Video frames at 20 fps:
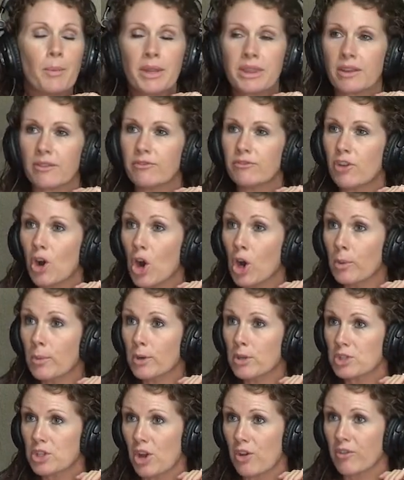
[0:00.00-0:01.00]
I bet the
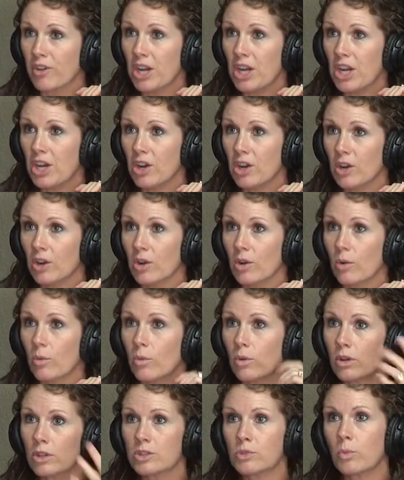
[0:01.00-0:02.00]
farmers over here,
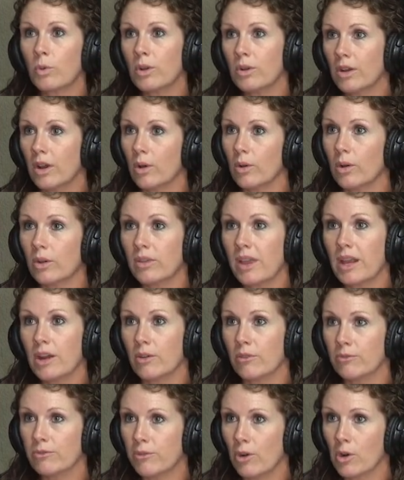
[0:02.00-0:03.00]
because they
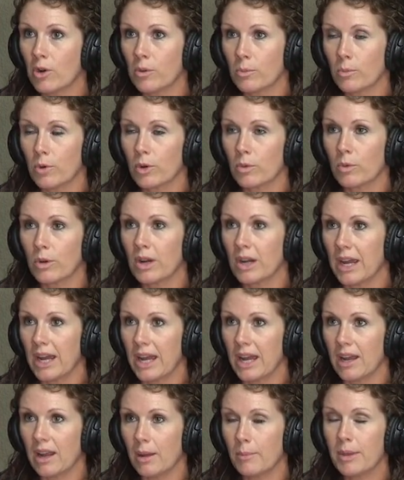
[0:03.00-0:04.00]
don't farm where we're
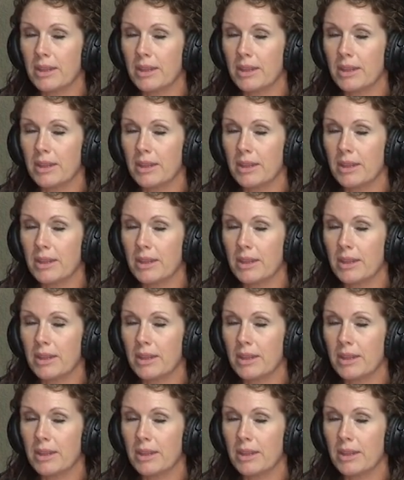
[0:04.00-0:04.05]
at.